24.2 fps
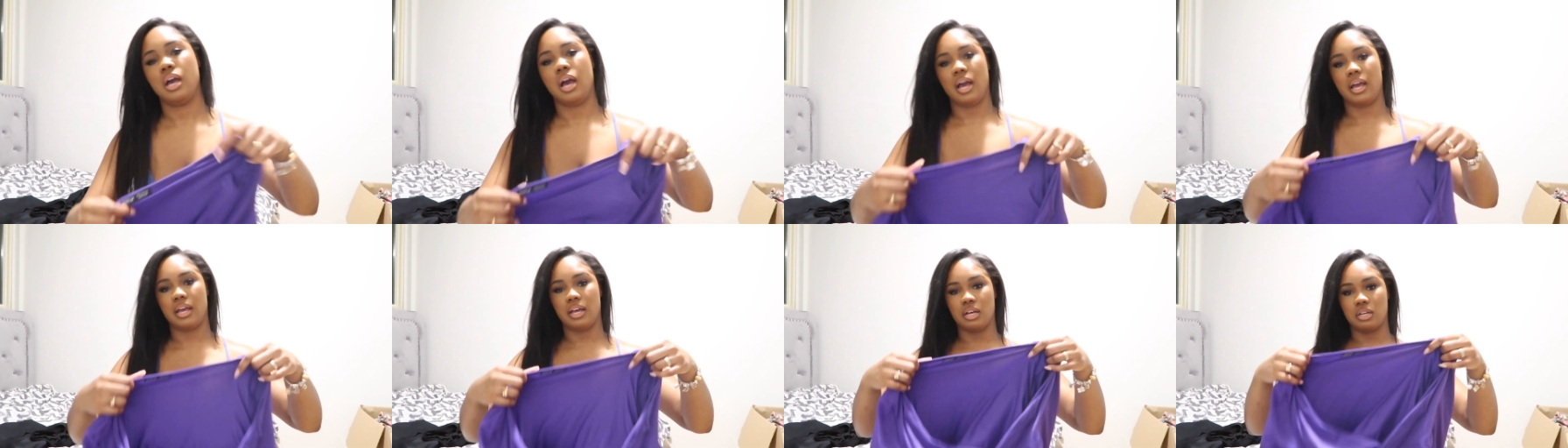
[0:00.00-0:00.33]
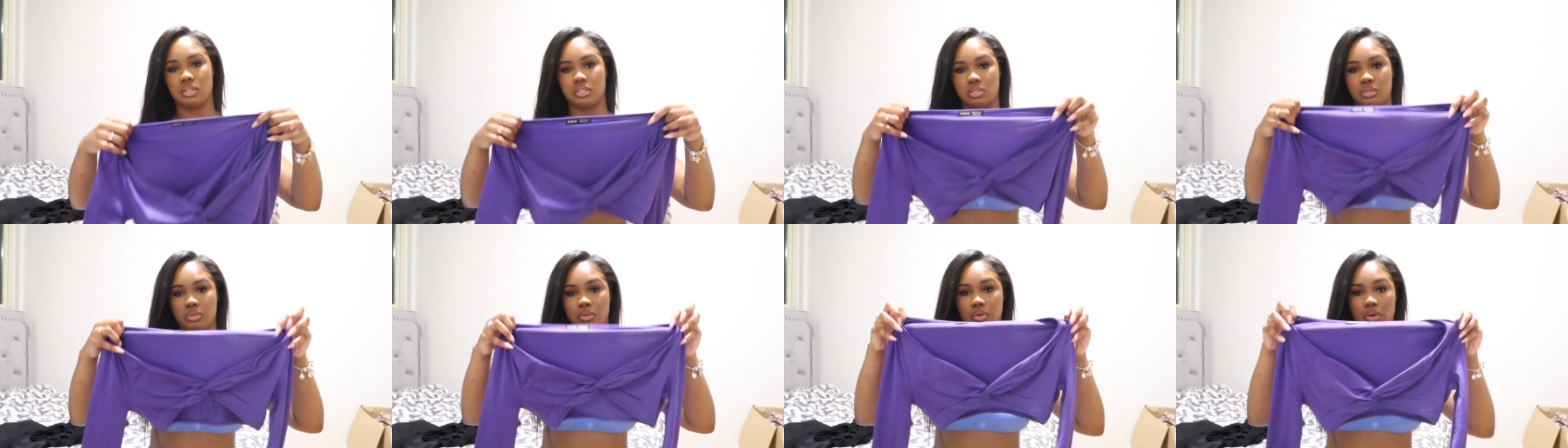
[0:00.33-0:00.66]
I
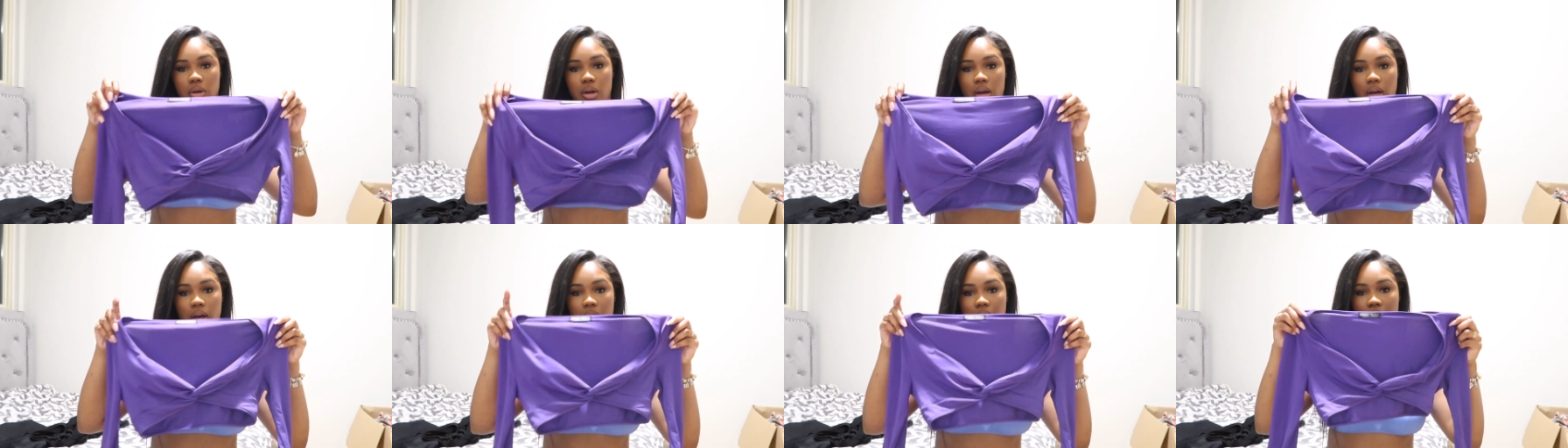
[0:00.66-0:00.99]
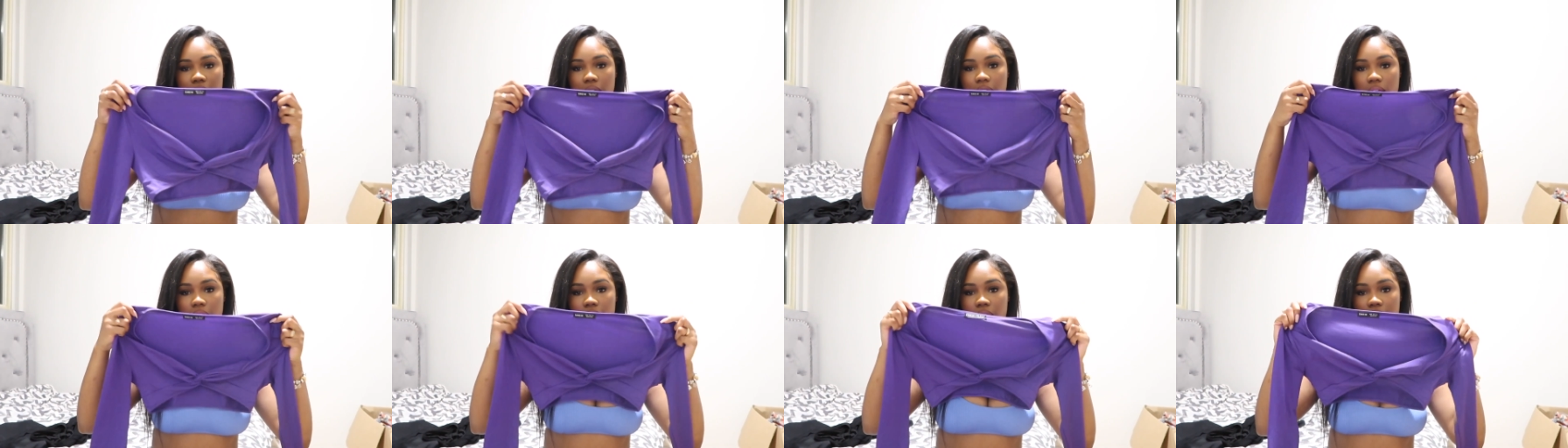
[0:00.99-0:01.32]
also
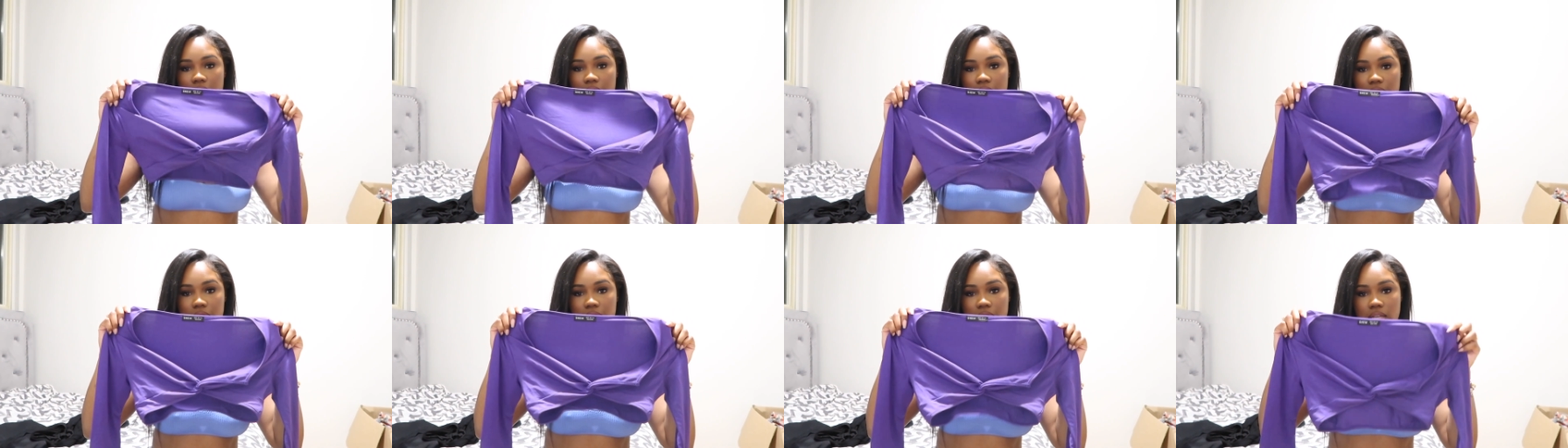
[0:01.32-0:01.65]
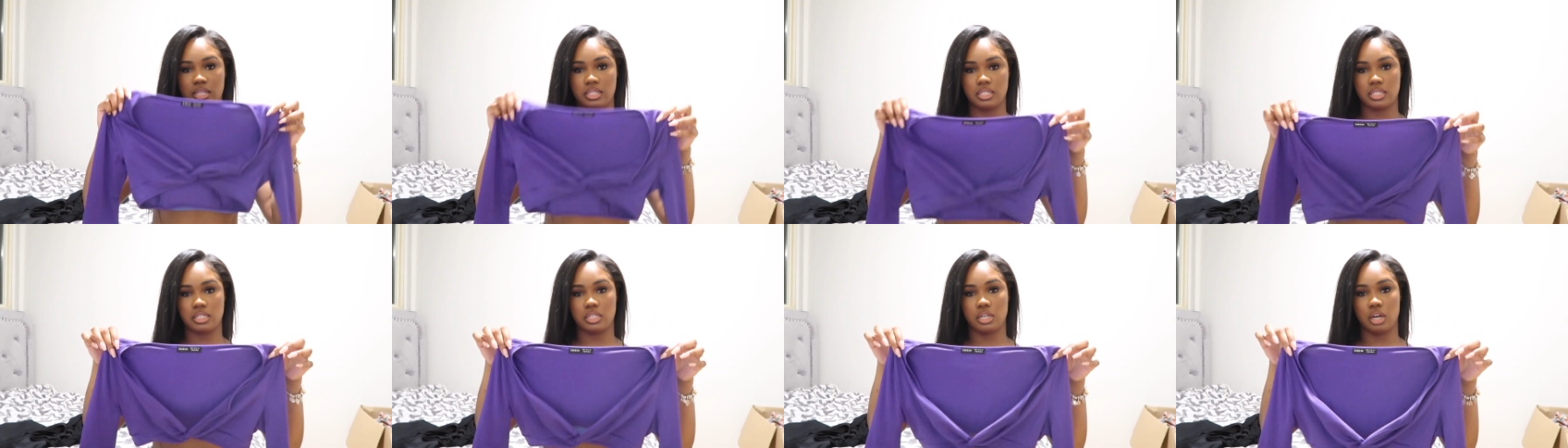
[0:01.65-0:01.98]
got
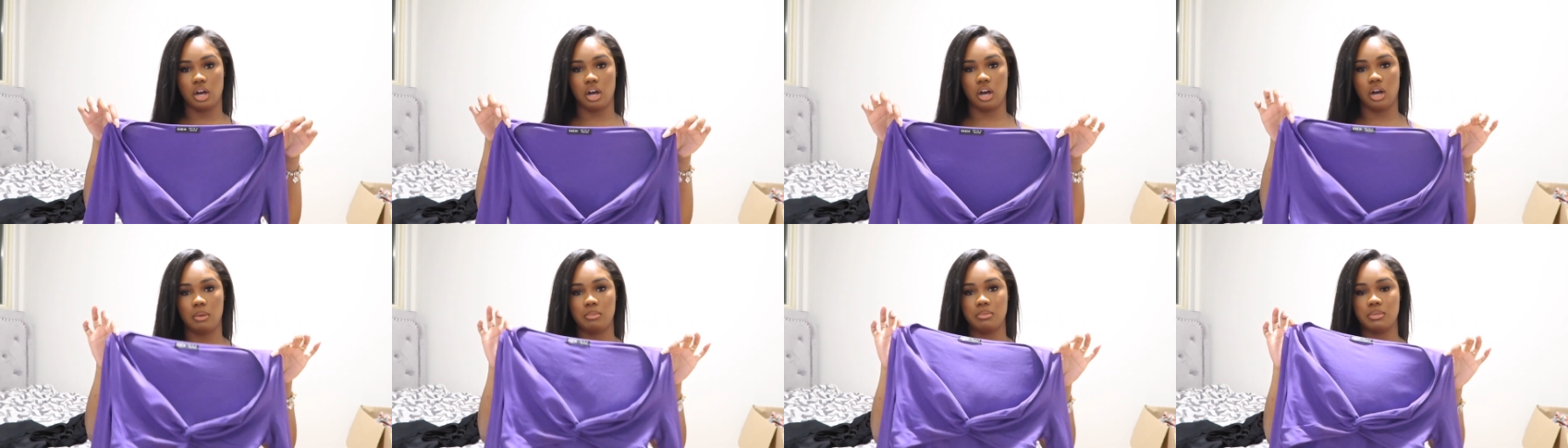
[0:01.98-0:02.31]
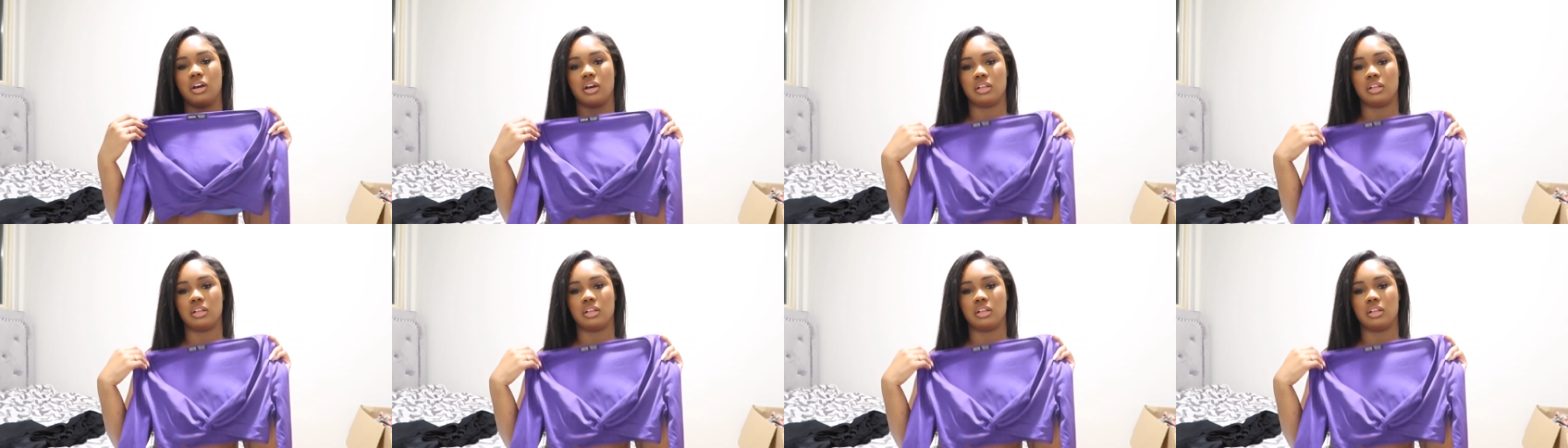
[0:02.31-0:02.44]
this top.